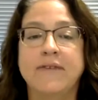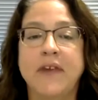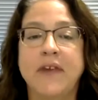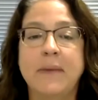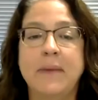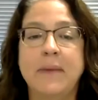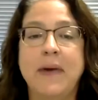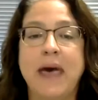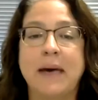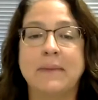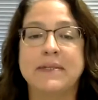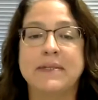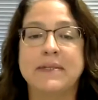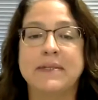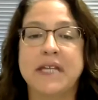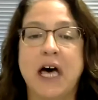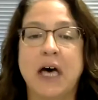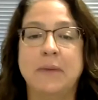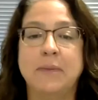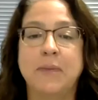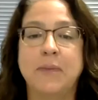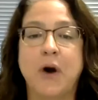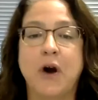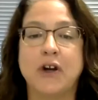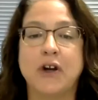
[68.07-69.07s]
VPAP's
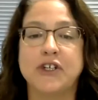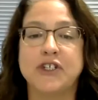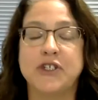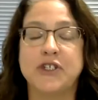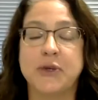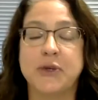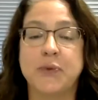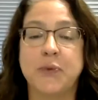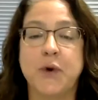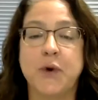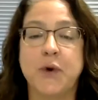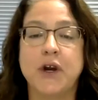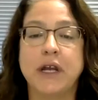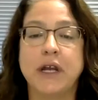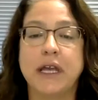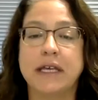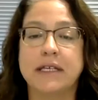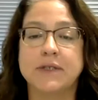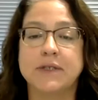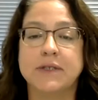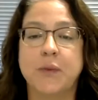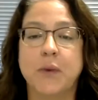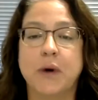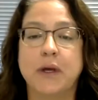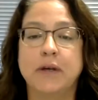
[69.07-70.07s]
nonpartisan work
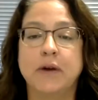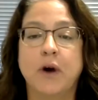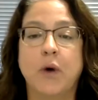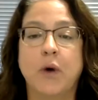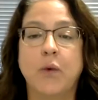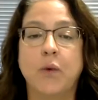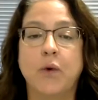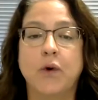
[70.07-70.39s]
has won